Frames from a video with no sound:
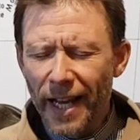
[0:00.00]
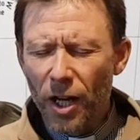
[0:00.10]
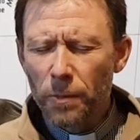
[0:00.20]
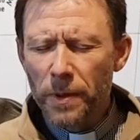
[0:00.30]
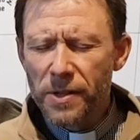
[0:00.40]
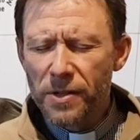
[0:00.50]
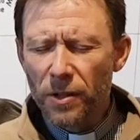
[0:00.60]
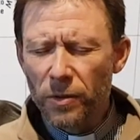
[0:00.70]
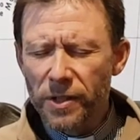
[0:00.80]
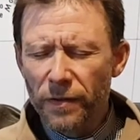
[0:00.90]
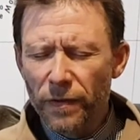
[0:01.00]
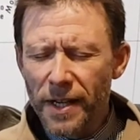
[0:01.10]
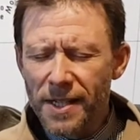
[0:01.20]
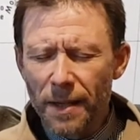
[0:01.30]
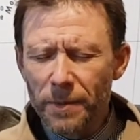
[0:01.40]
help us, Lord, to
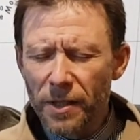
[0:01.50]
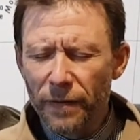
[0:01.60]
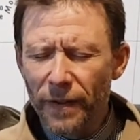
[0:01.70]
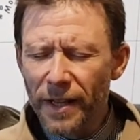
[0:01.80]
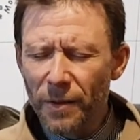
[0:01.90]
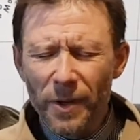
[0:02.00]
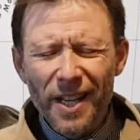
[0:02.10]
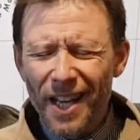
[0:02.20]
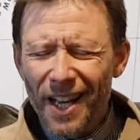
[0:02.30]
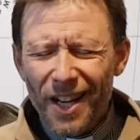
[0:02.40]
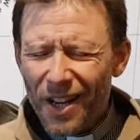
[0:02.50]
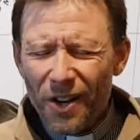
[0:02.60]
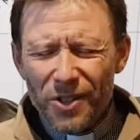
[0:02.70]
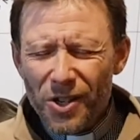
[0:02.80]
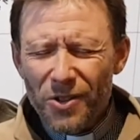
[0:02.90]
face up to the fact that we
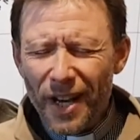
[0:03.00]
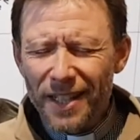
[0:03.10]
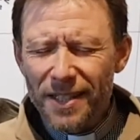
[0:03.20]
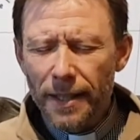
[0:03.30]
can't do that.